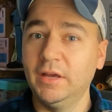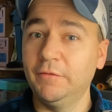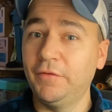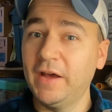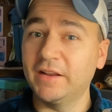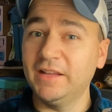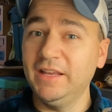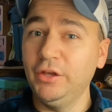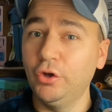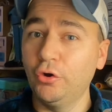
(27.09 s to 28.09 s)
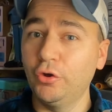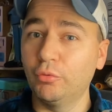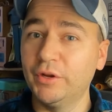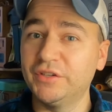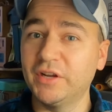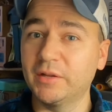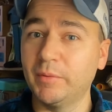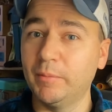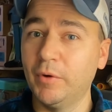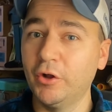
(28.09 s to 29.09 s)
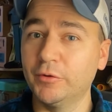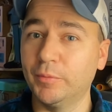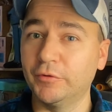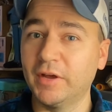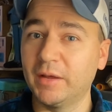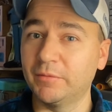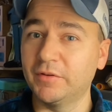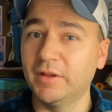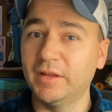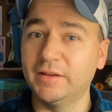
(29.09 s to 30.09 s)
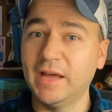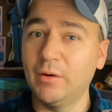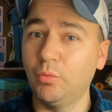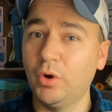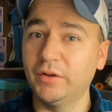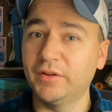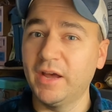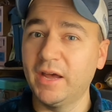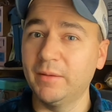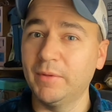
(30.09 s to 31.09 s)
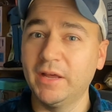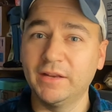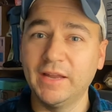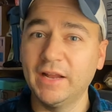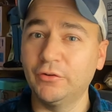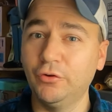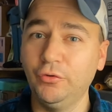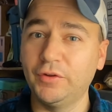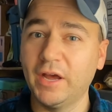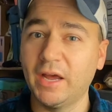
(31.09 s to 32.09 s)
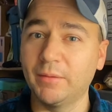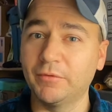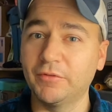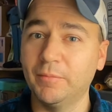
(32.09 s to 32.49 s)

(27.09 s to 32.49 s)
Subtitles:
In fact, Eyoyo reached out to me multiple times. Not one time, not two times,